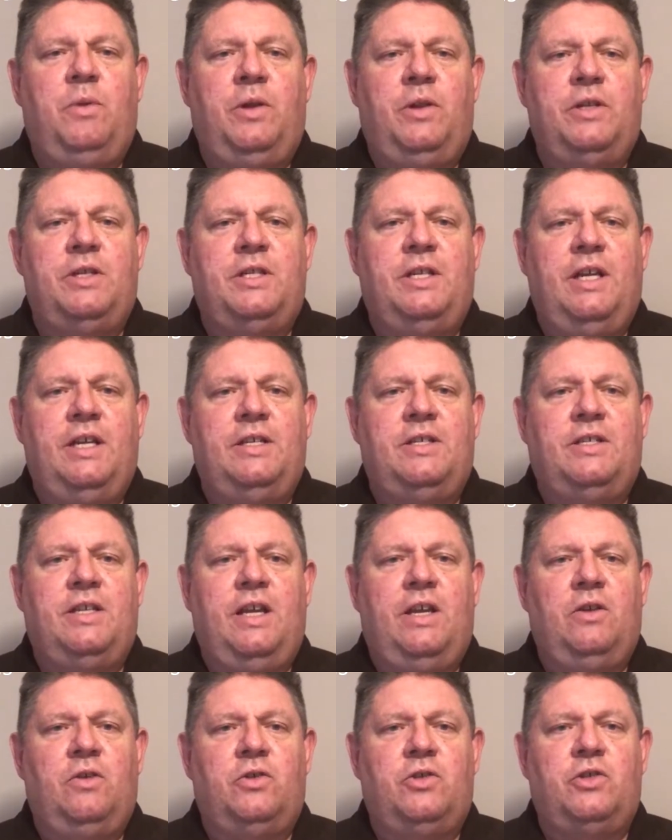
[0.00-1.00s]
Real Estate
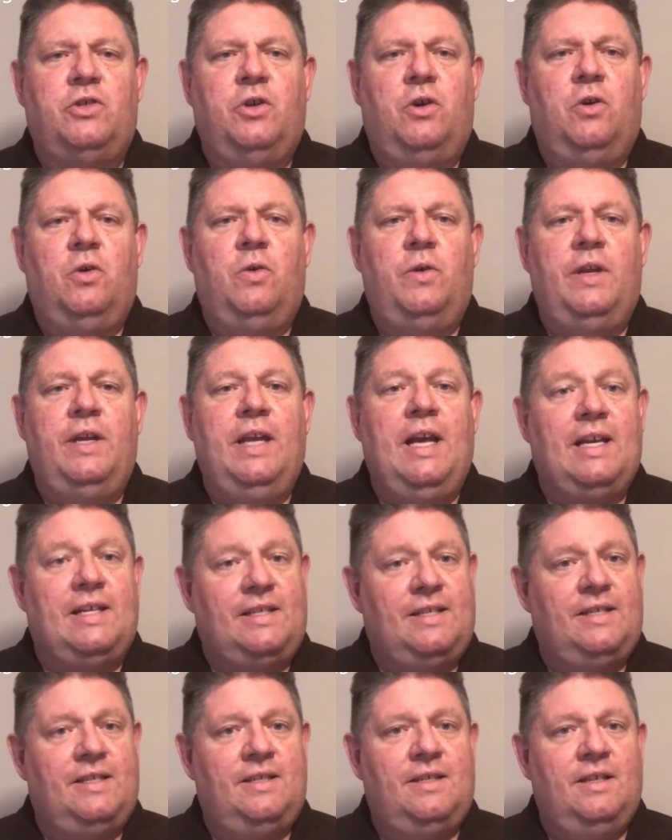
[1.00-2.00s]
Sales. So
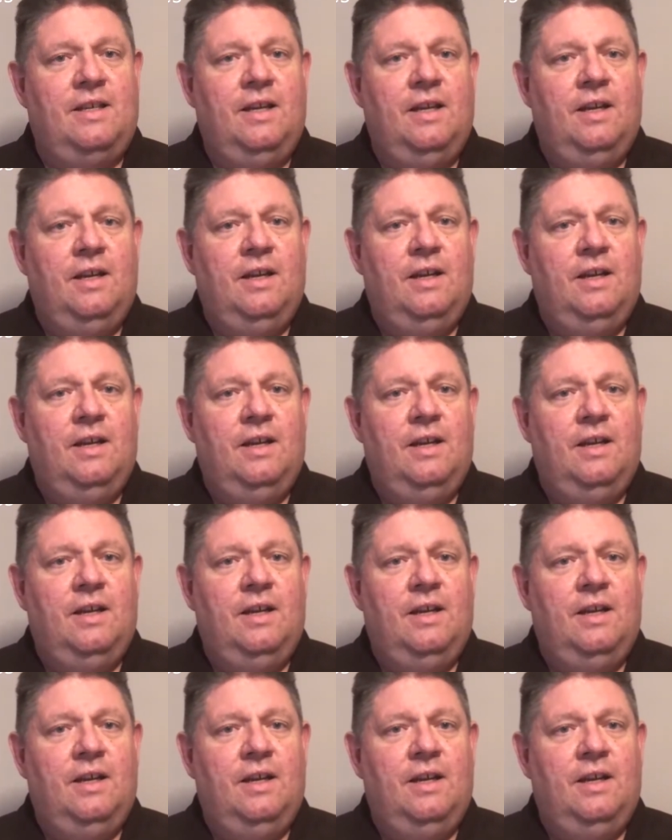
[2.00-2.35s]
yes,